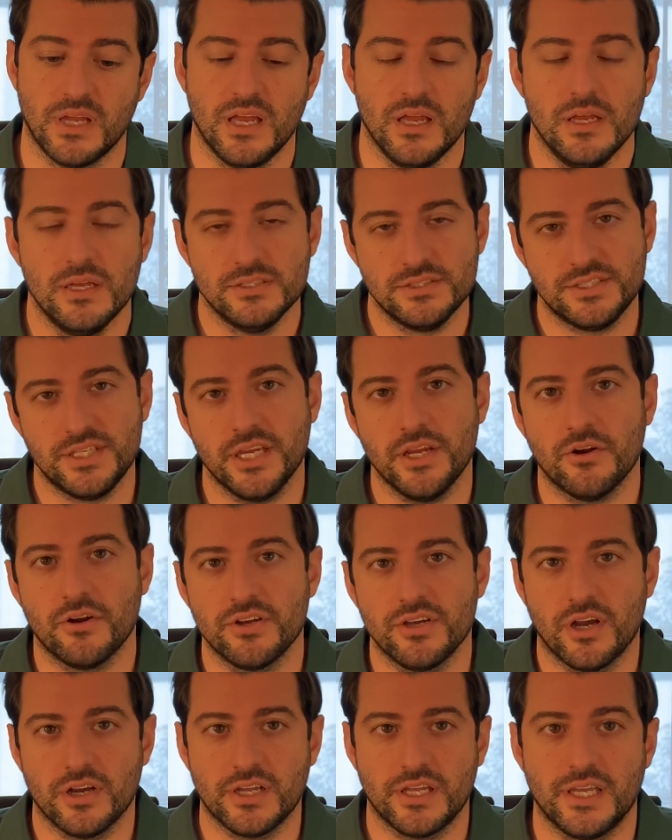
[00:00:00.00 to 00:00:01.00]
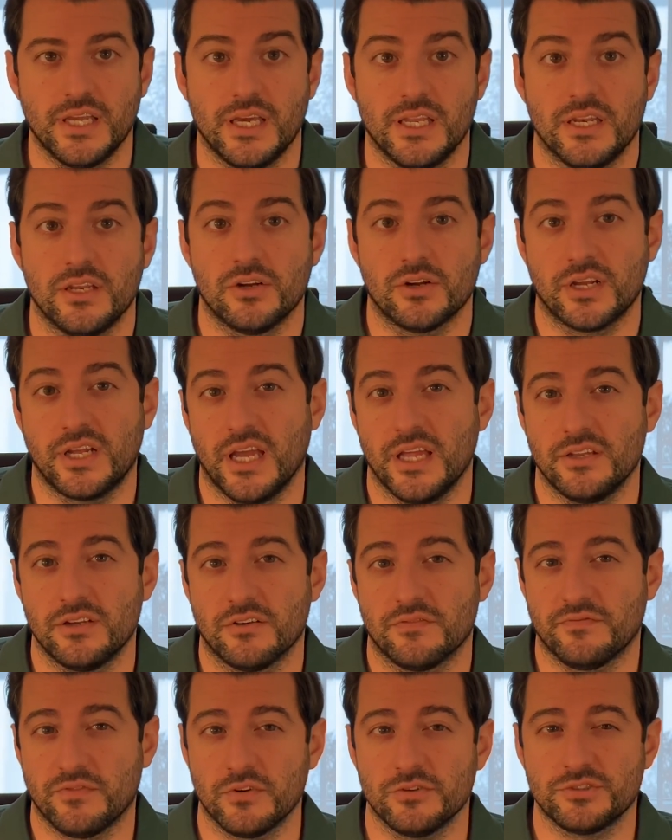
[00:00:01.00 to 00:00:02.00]
Say you're a young kid and you're getting your
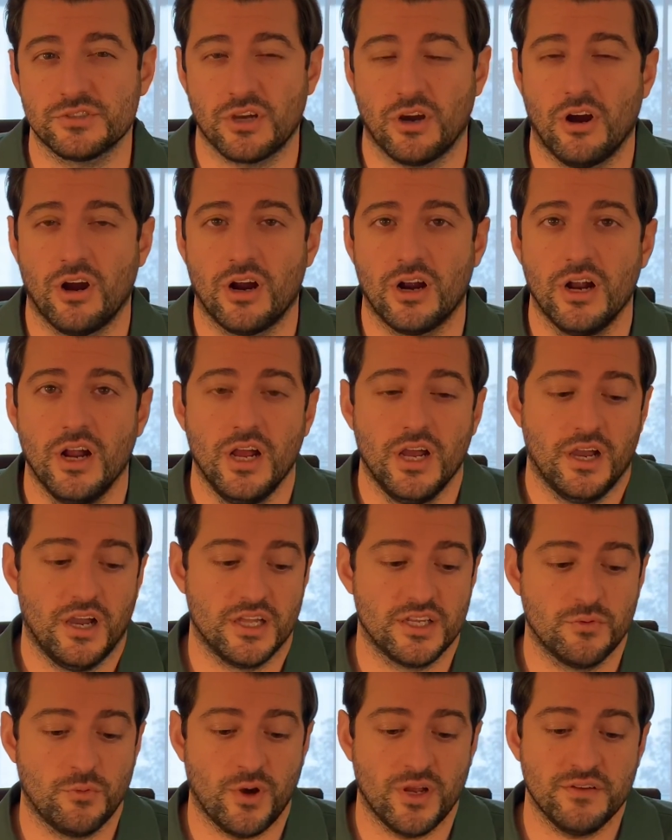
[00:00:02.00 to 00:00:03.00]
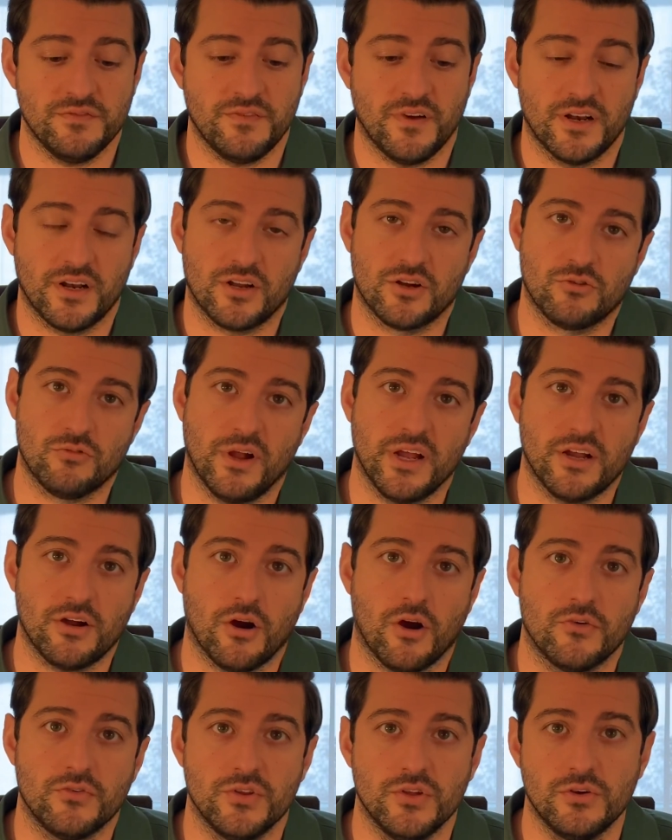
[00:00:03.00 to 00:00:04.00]
first car and you want to find a great
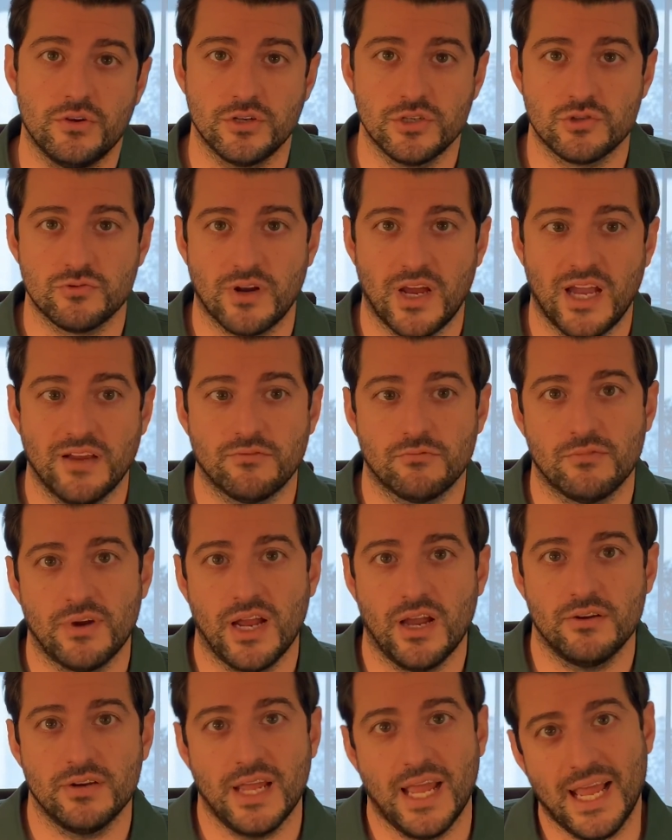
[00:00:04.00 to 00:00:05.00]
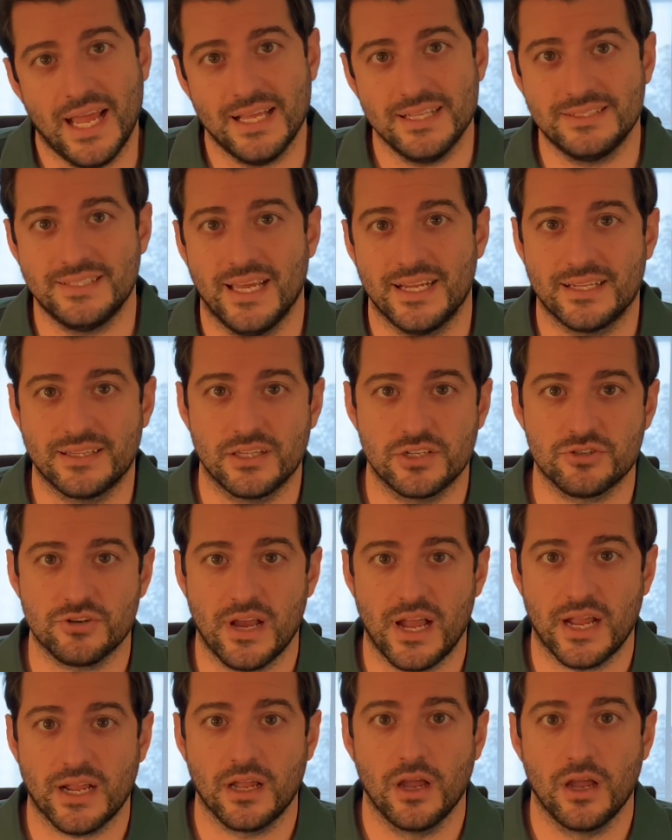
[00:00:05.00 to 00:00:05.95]
car that you can drive around and take to the track,